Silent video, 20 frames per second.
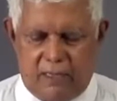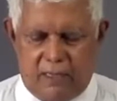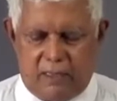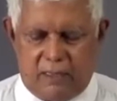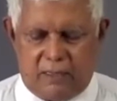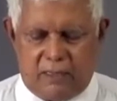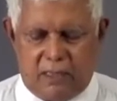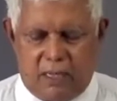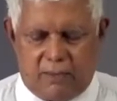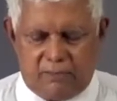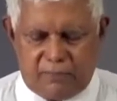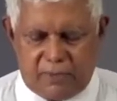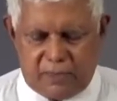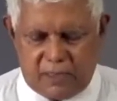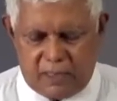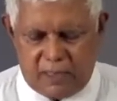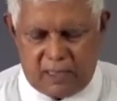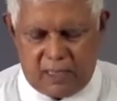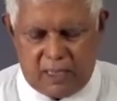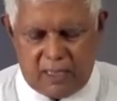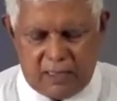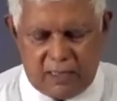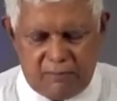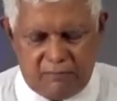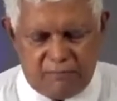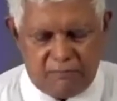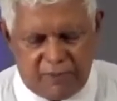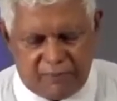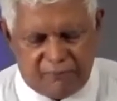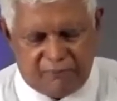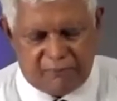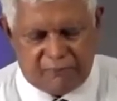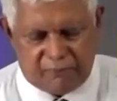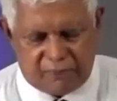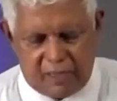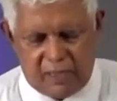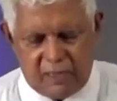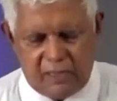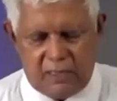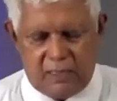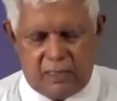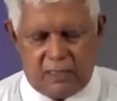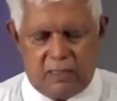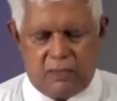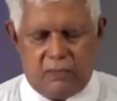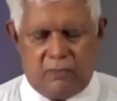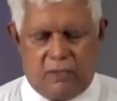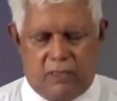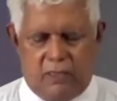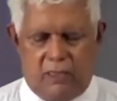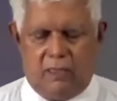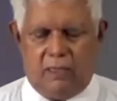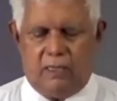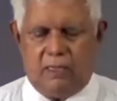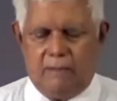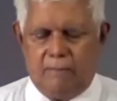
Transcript: adopting and befriending the world.